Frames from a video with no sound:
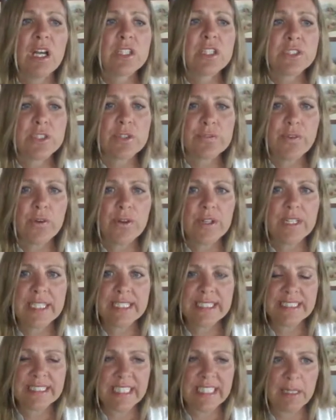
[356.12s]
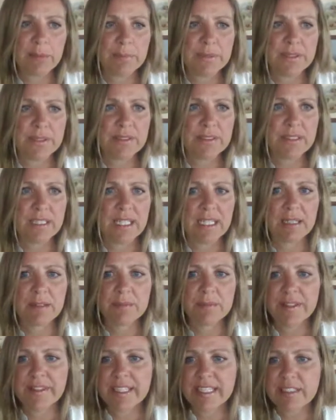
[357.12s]
So for an example, um,
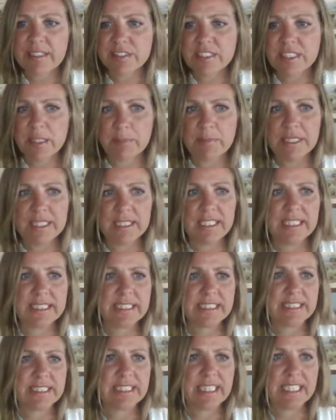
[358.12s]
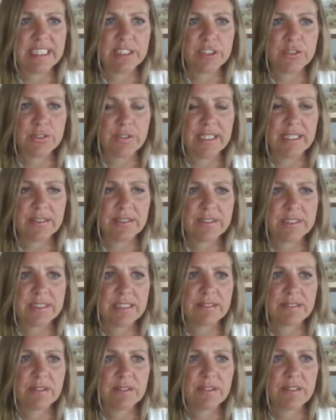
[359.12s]
we think of something like the sage grouse.
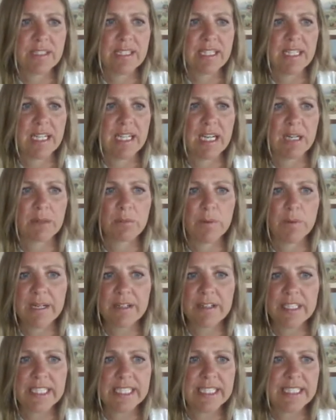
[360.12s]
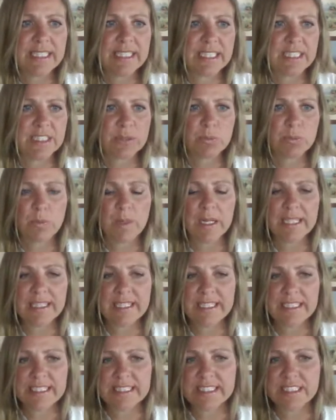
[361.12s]
Uh, rarity, it's
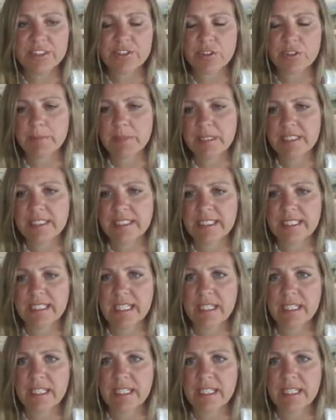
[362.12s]
widely distributed